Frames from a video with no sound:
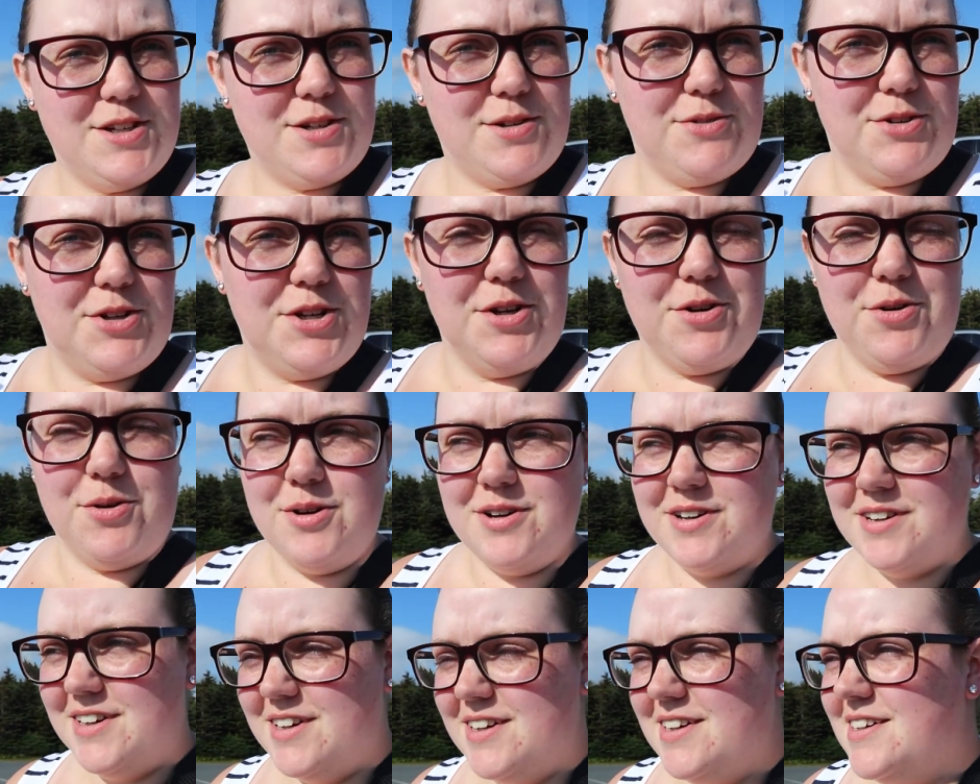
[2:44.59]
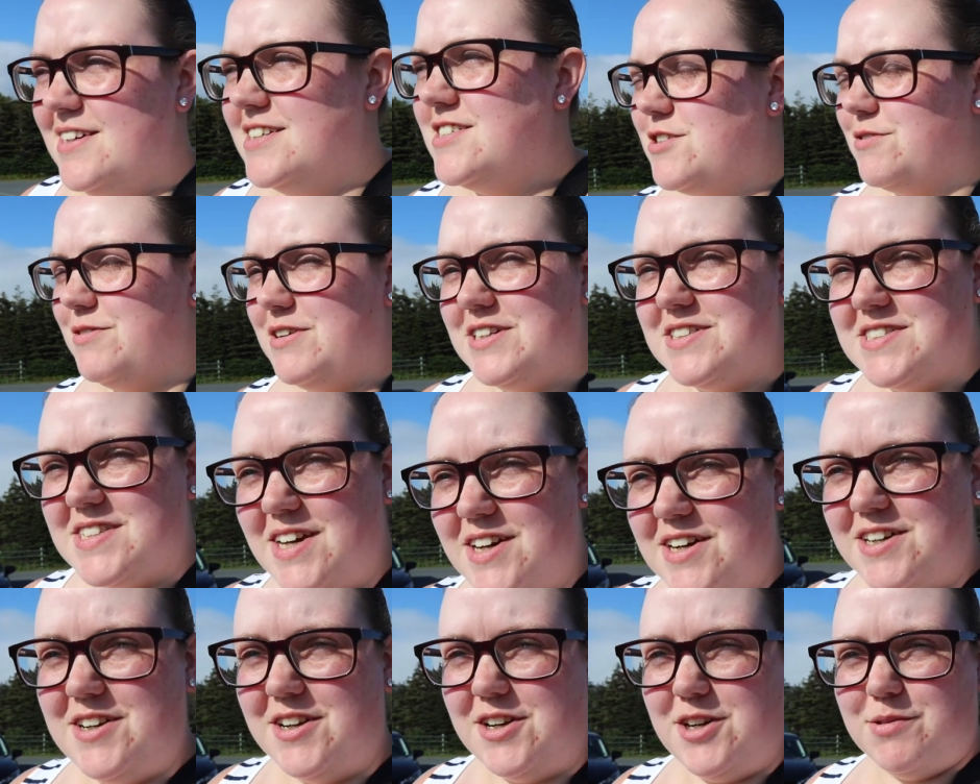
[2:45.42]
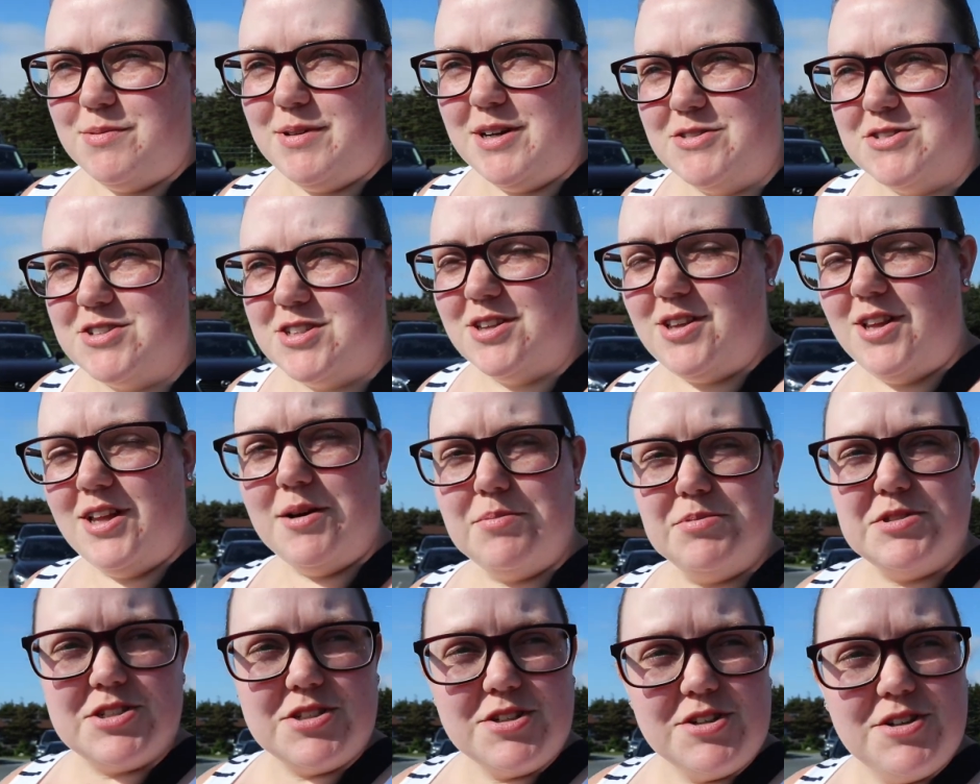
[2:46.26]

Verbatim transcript: Who knew? So we decided to come out to the Lobster